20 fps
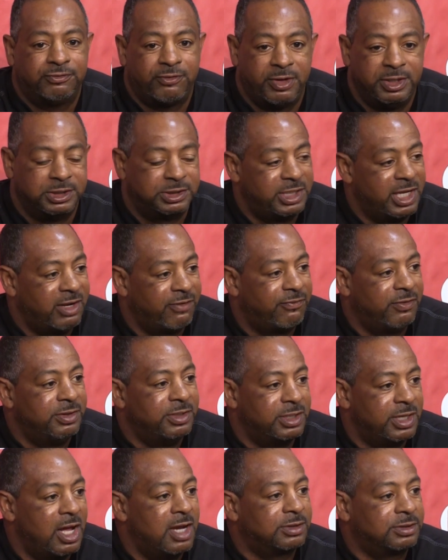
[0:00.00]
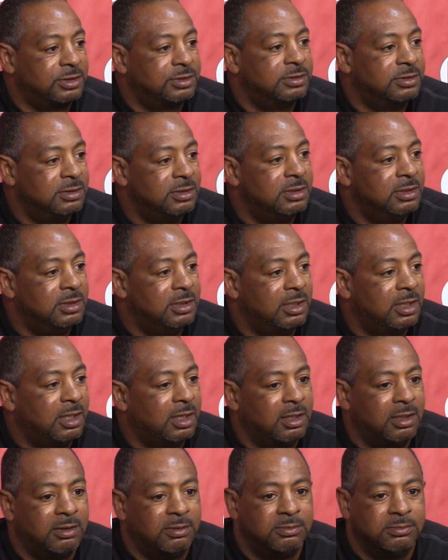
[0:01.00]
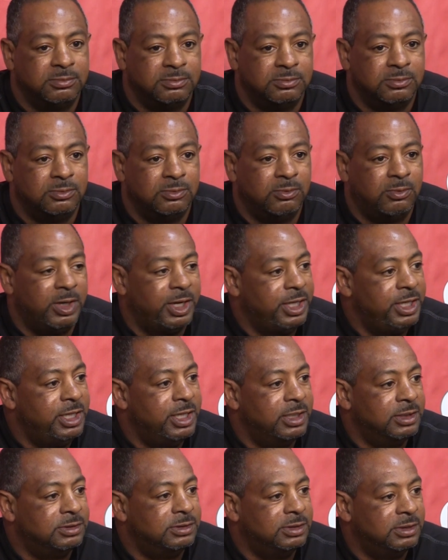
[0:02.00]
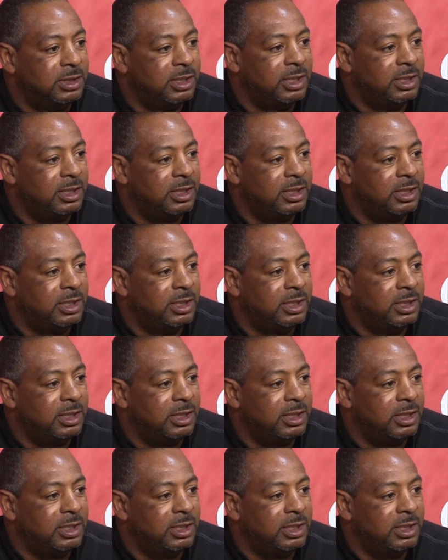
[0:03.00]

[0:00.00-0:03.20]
training staff, and the doctors where he is.